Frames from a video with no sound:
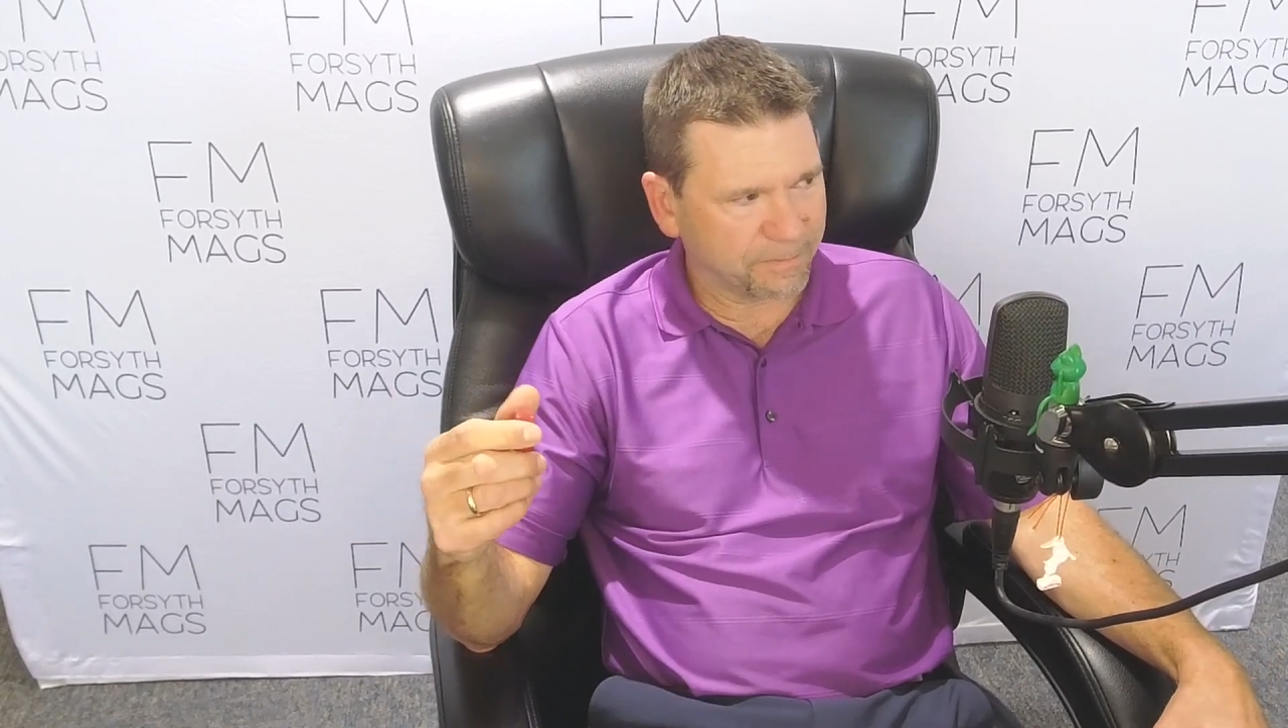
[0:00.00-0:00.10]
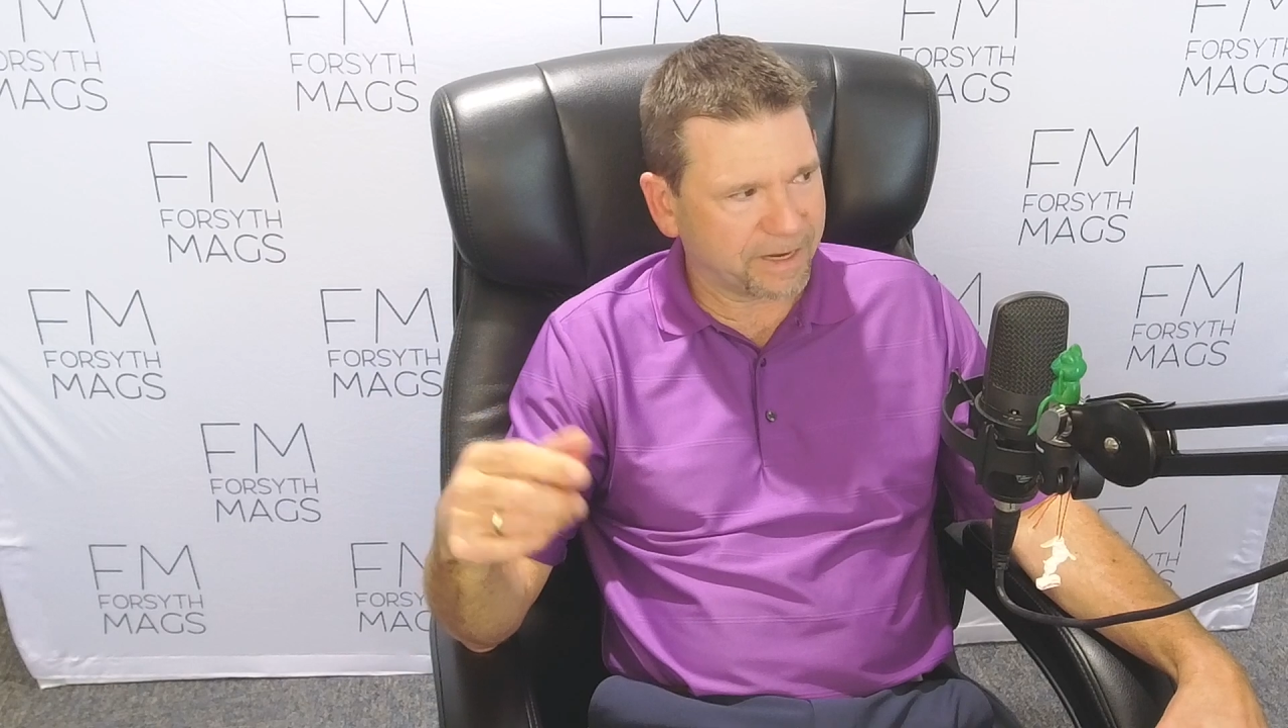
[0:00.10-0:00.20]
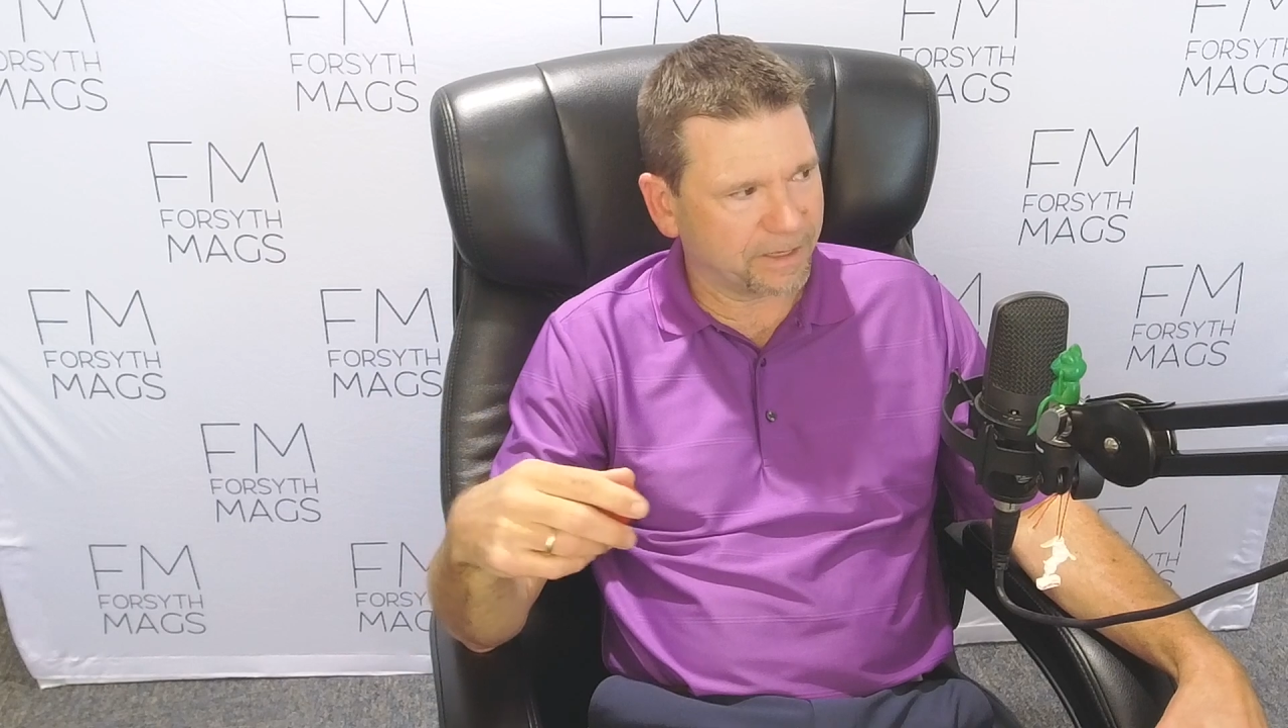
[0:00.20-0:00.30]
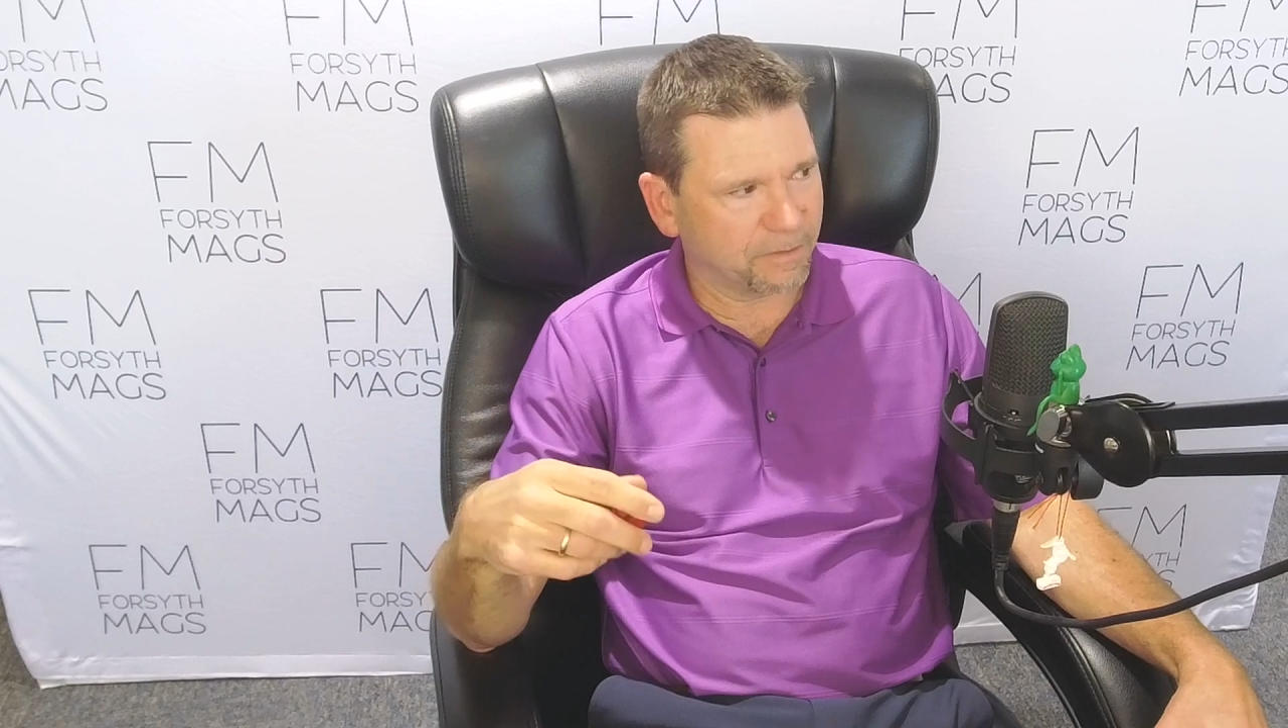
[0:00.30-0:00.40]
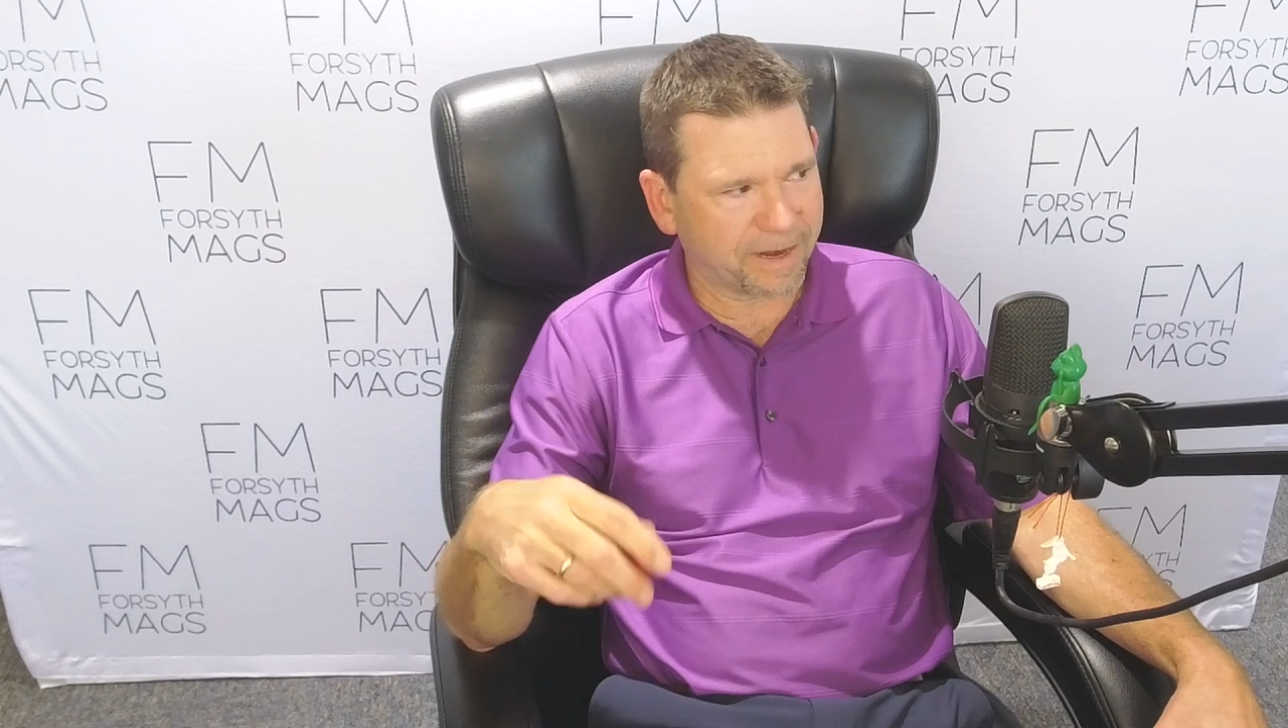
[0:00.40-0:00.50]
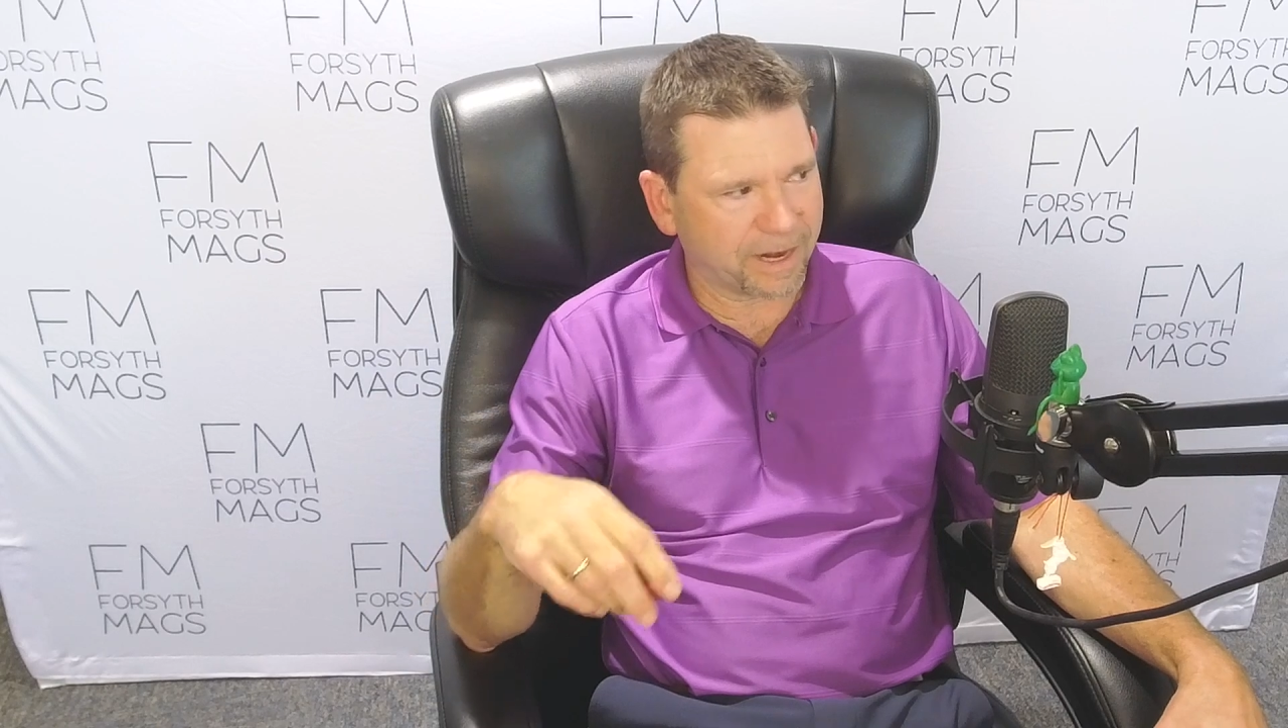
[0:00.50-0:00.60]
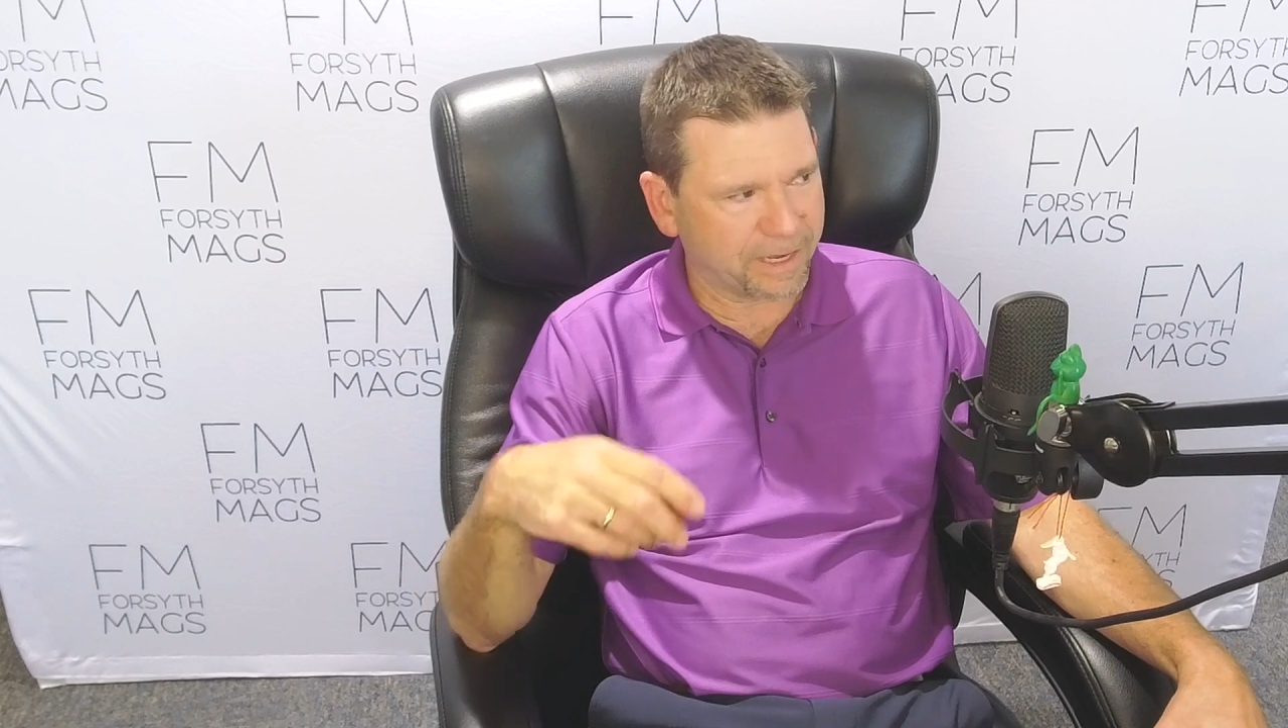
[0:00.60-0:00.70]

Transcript: you may not